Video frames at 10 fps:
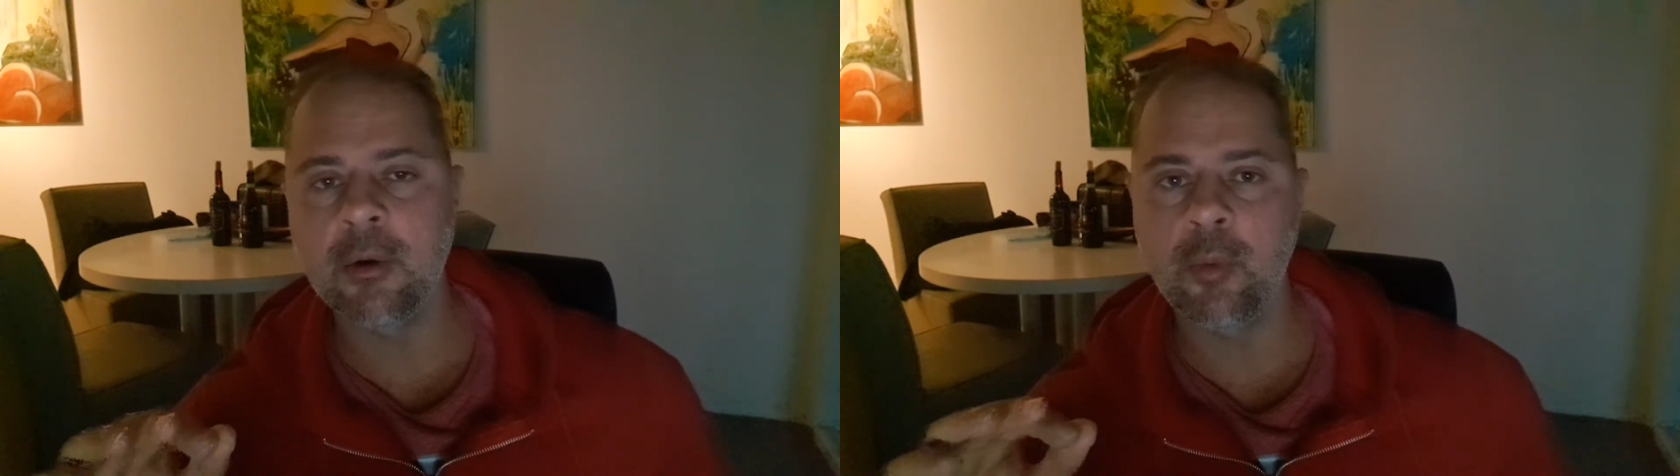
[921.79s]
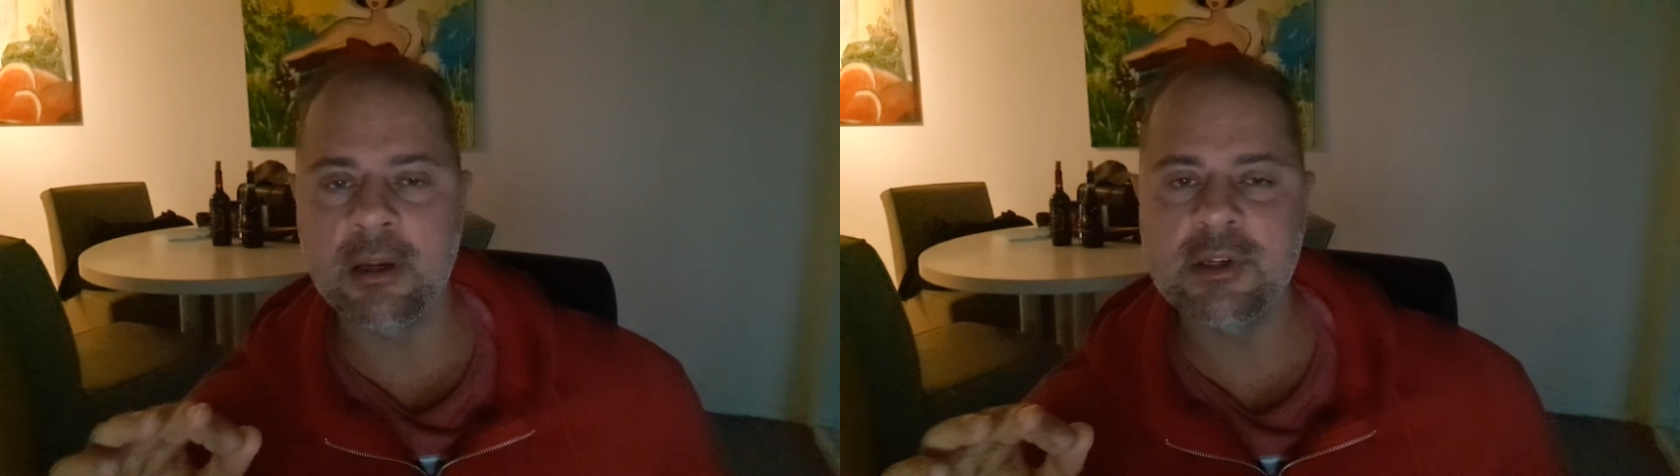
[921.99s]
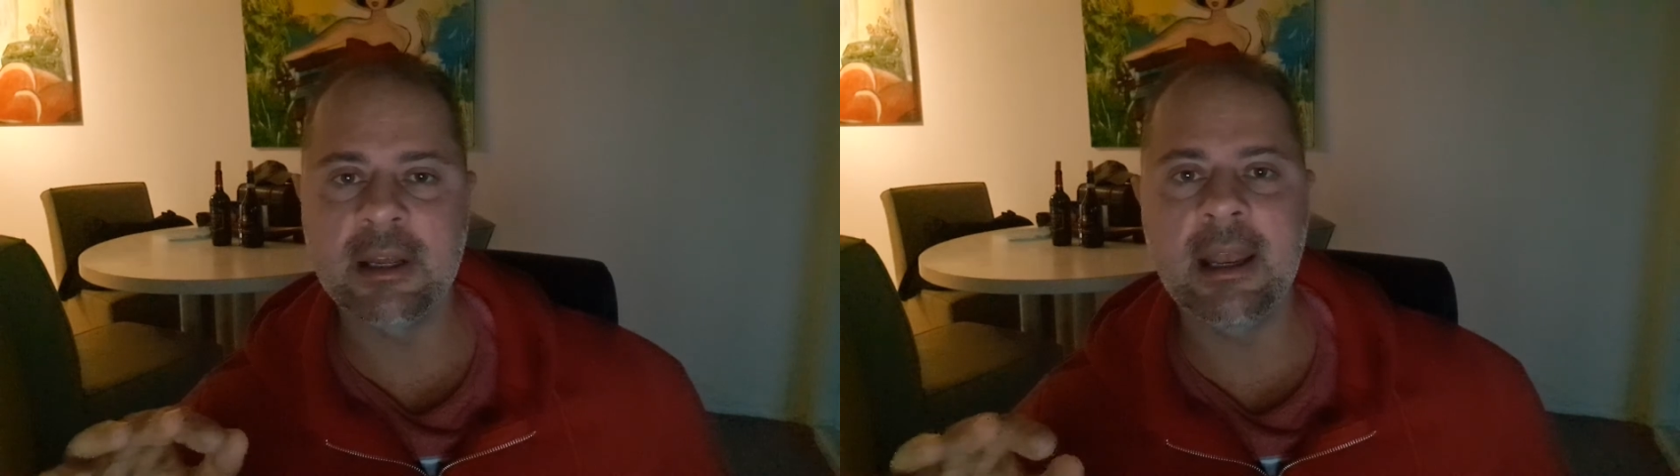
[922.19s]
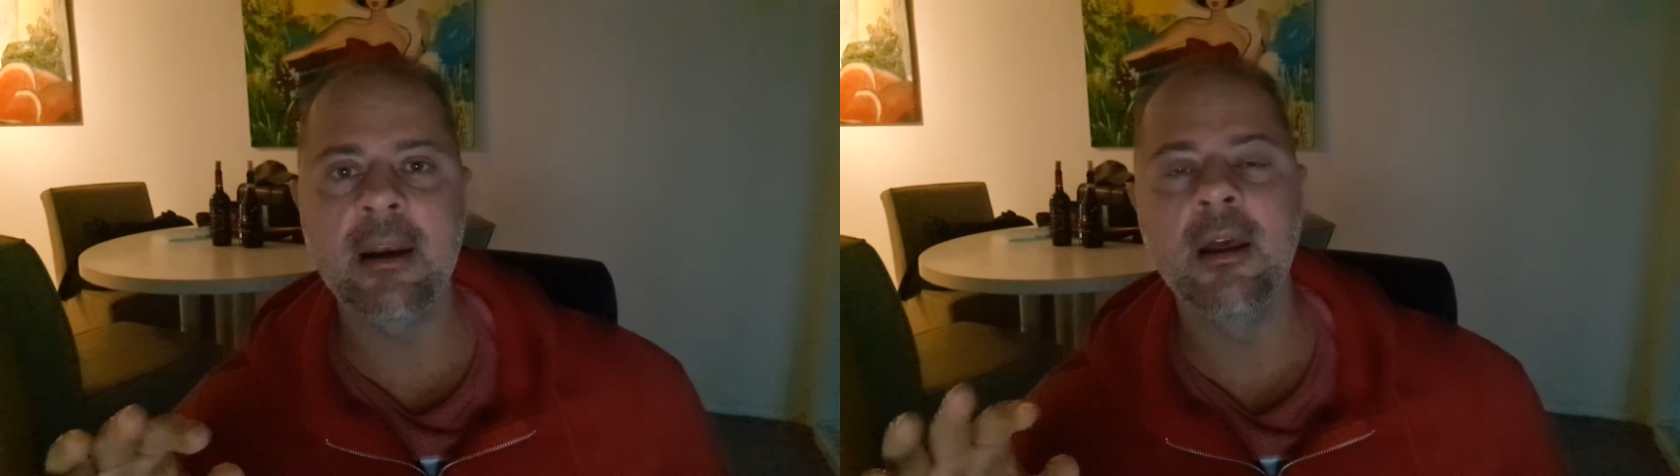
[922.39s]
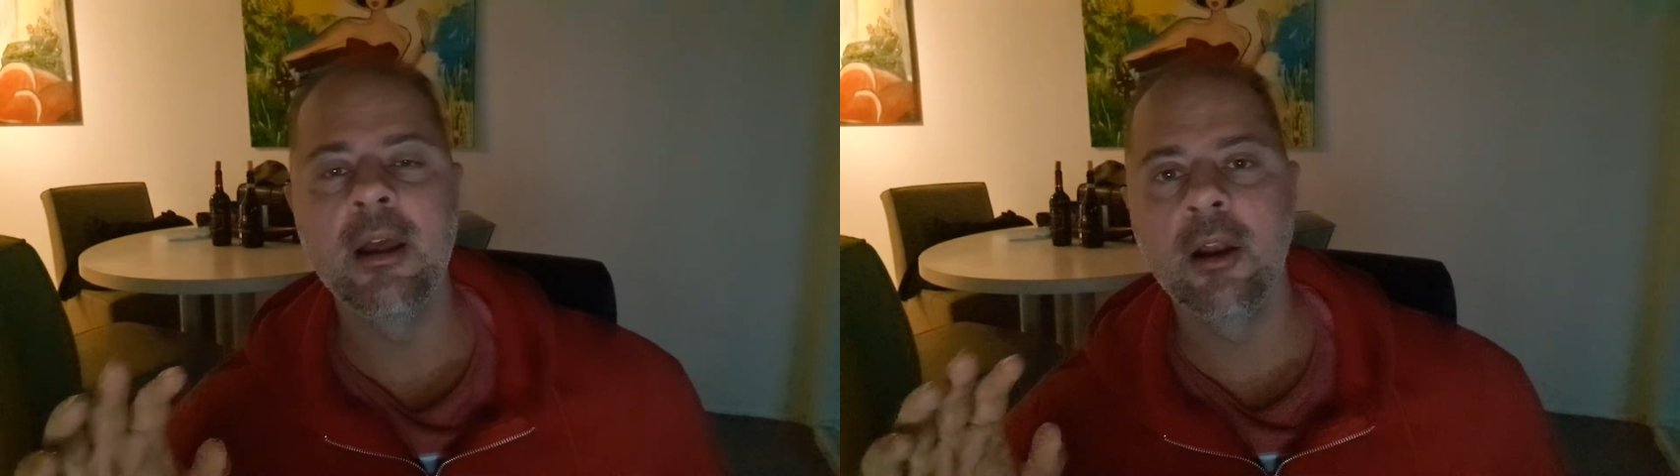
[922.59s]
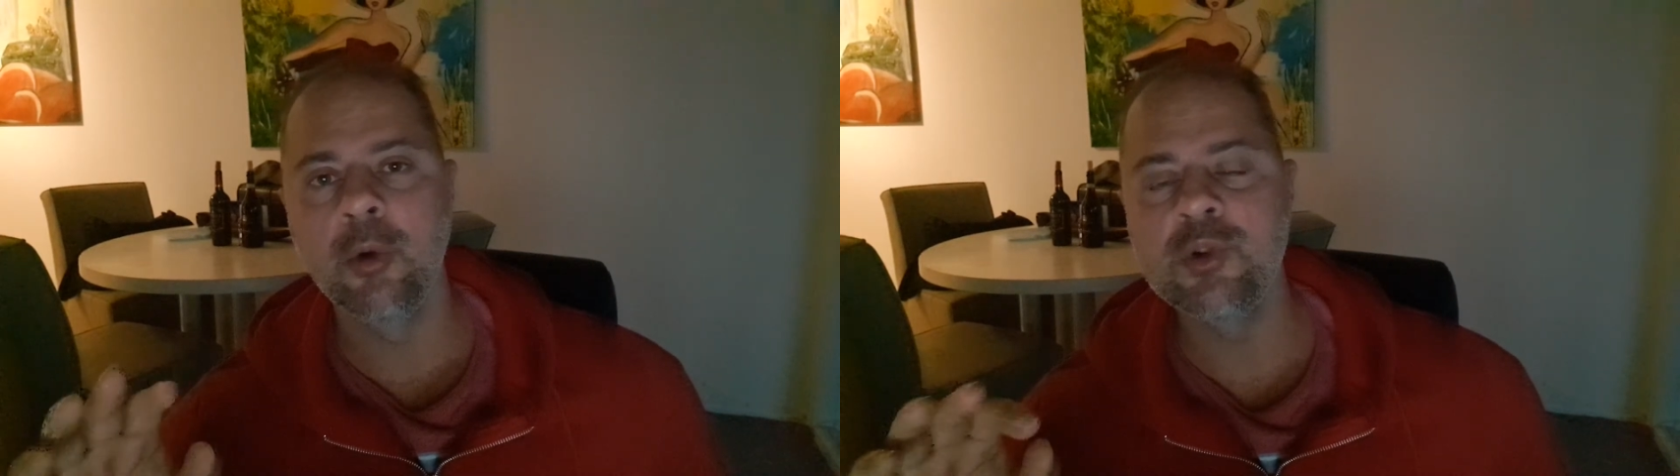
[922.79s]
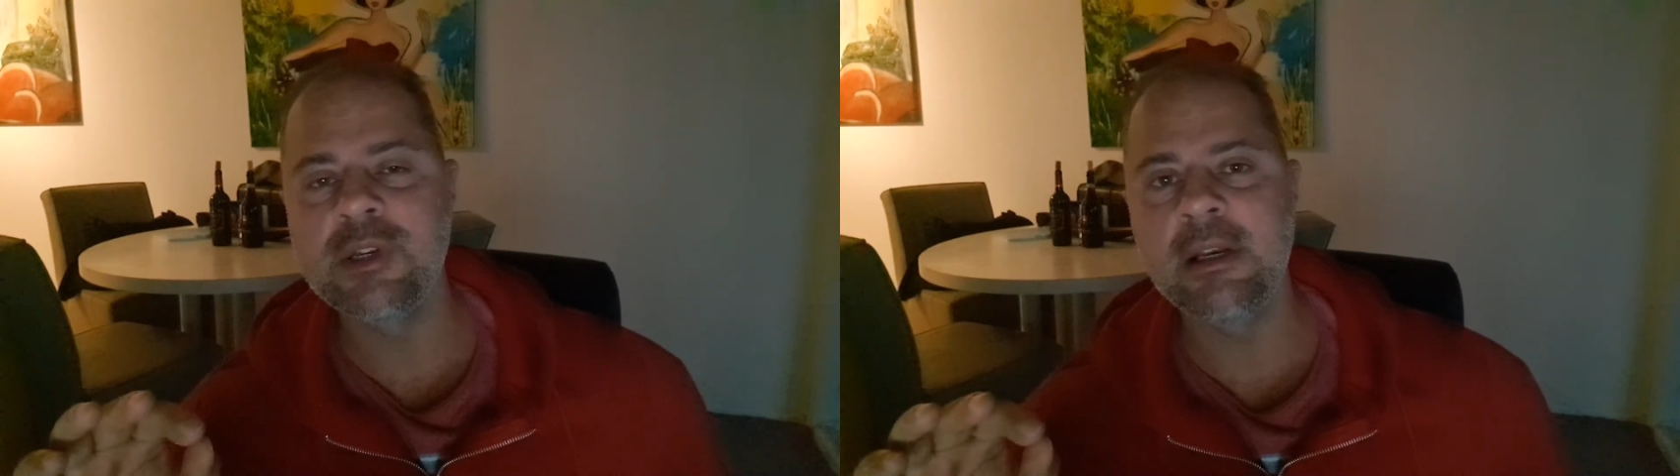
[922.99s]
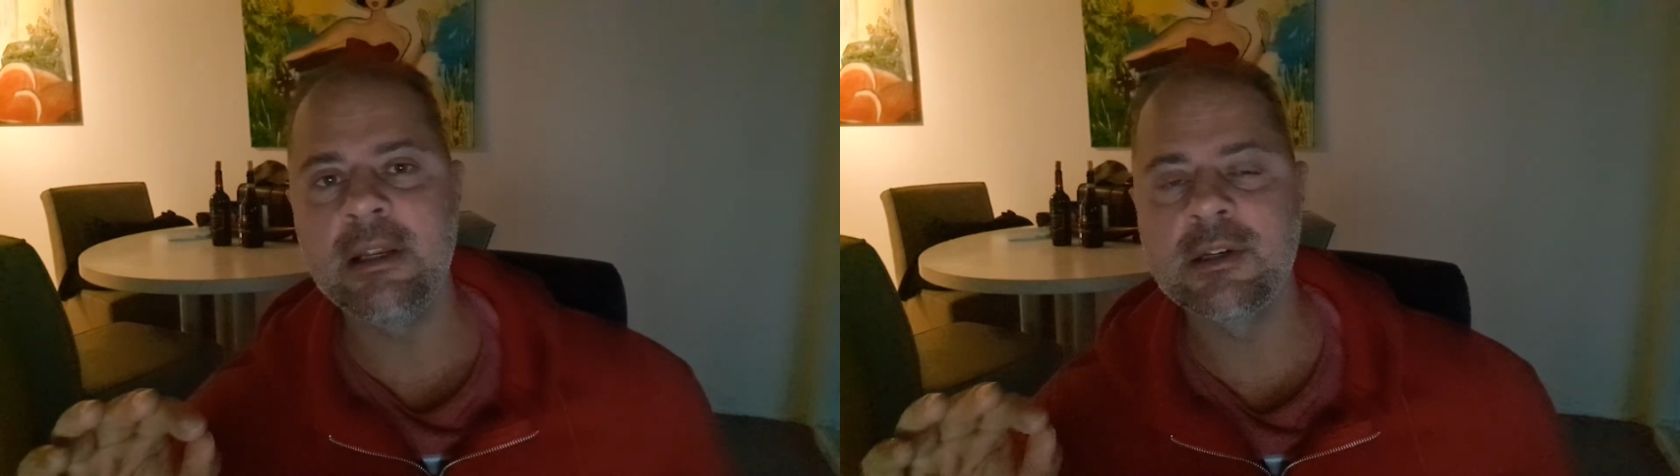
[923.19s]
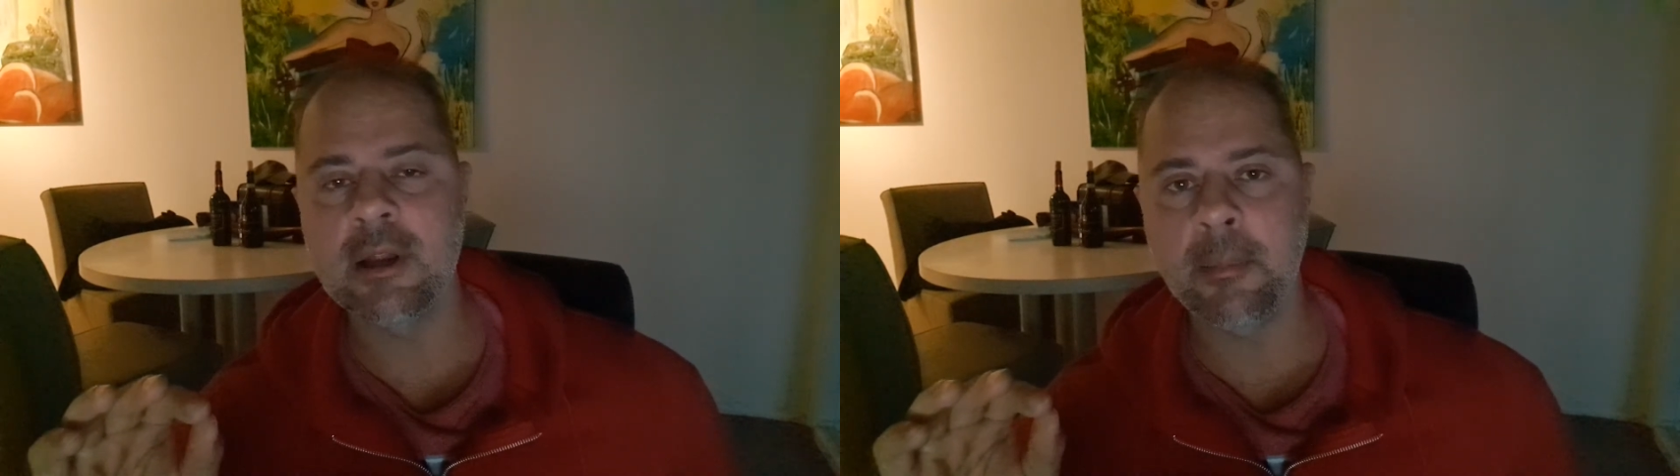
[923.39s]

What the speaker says: Once again, leucine is